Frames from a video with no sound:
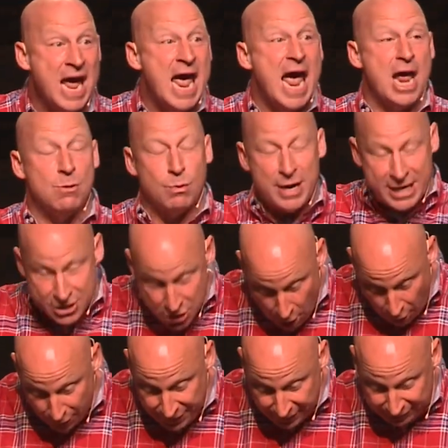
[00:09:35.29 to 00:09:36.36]
And we
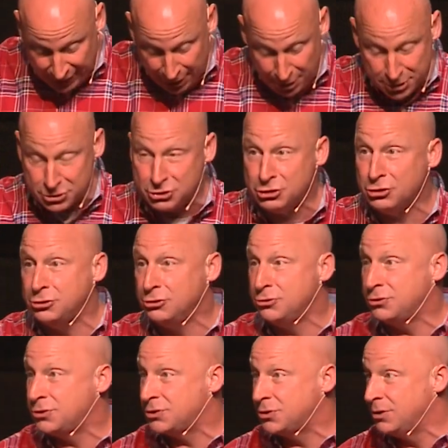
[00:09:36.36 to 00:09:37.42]
know that there are
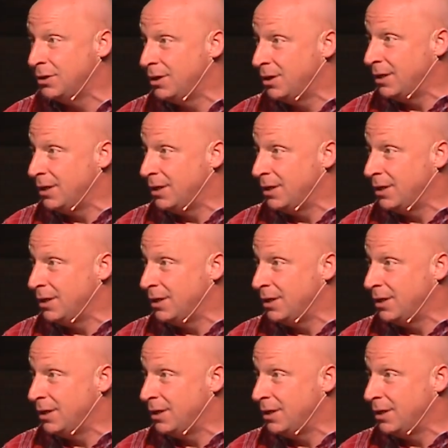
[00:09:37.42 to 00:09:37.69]
Jews,